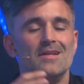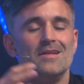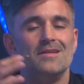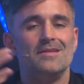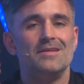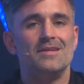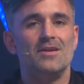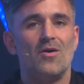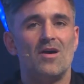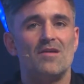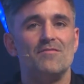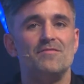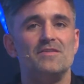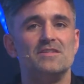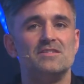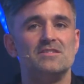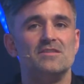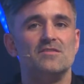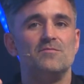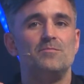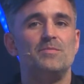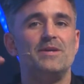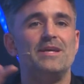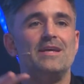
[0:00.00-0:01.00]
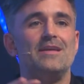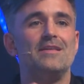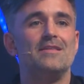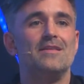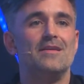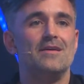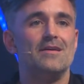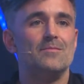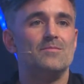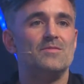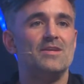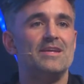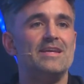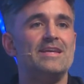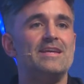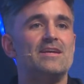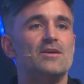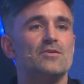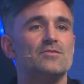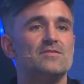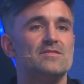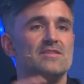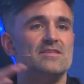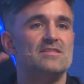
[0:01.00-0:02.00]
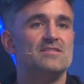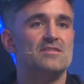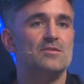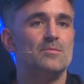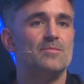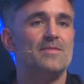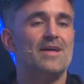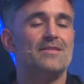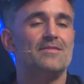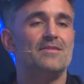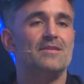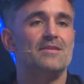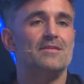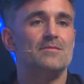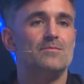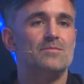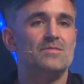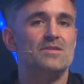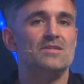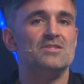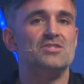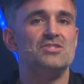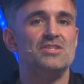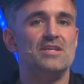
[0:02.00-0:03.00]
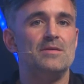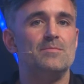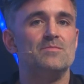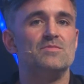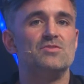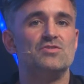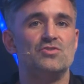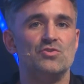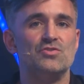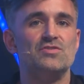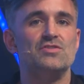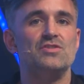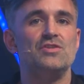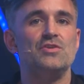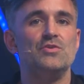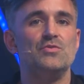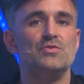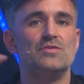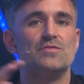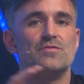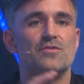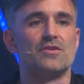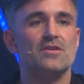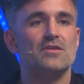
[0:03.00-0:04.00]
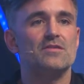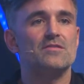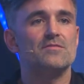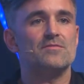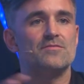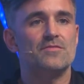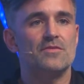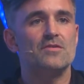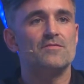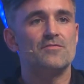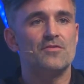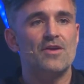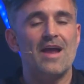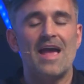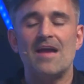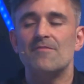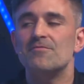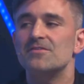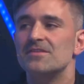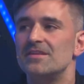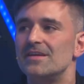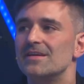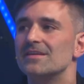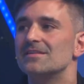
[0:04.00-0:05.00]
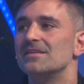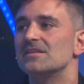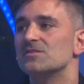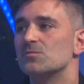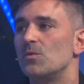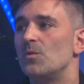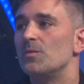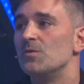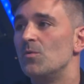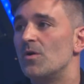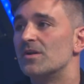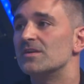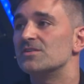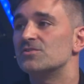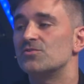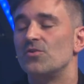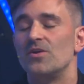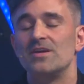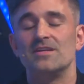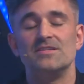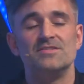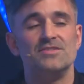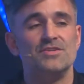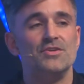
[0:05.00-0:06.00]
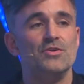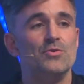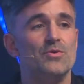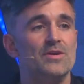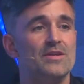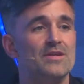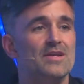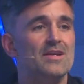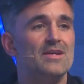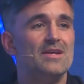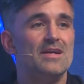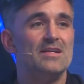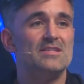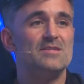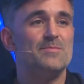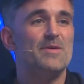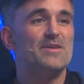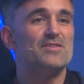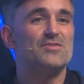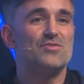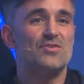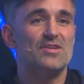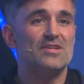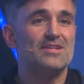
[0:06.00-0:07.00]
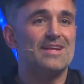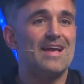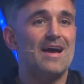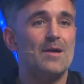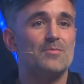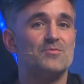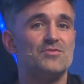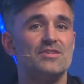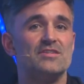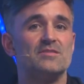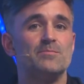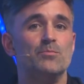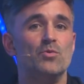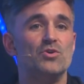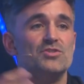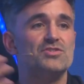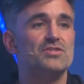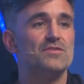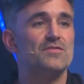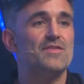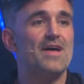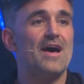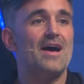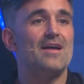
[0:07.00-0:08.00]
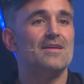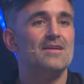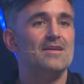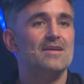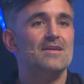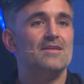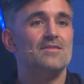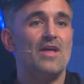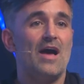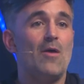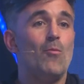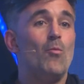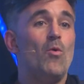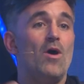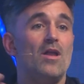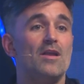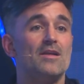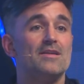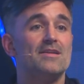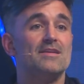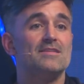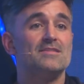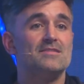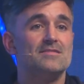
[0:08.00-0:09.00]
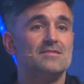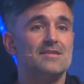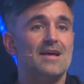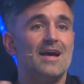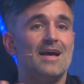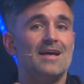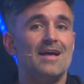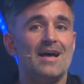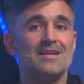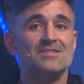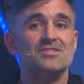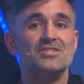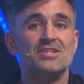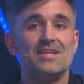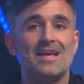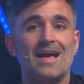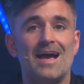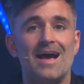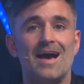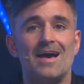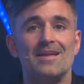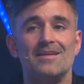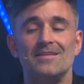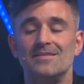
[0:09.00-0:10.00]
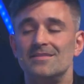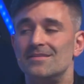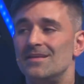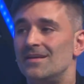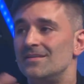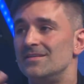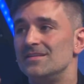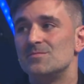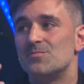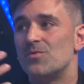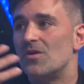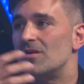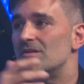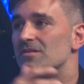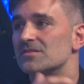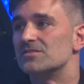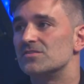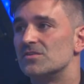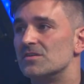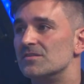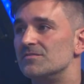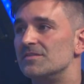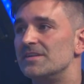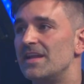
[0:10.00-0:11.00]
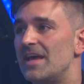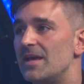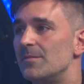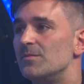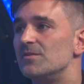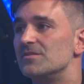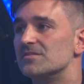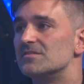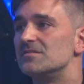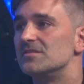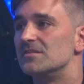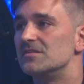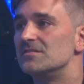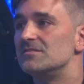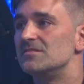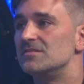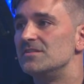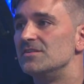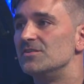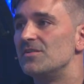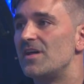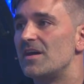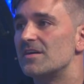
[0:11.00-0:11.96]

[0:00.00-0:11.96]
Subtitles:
our vision of being the ecosystem that the gyms just use for everything, and that's what we want to try and do. And it's about sort of capturing as much of that wallet as you can, and these products sort of enable us to do that.